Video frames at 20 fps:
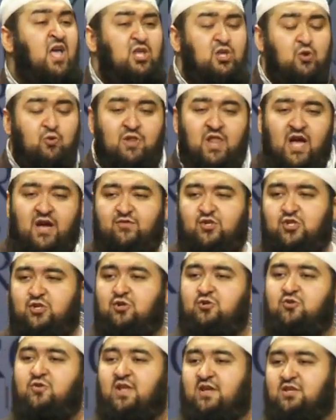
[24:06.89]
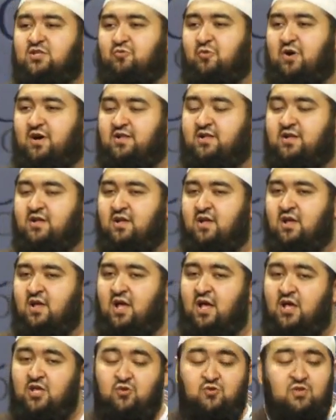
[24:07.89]
you will have children as well.
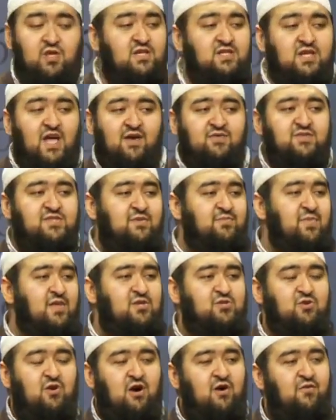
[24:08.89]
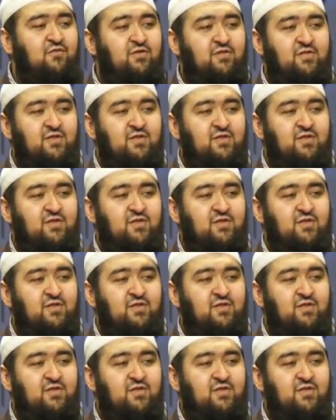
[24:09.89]
You need to have something to offer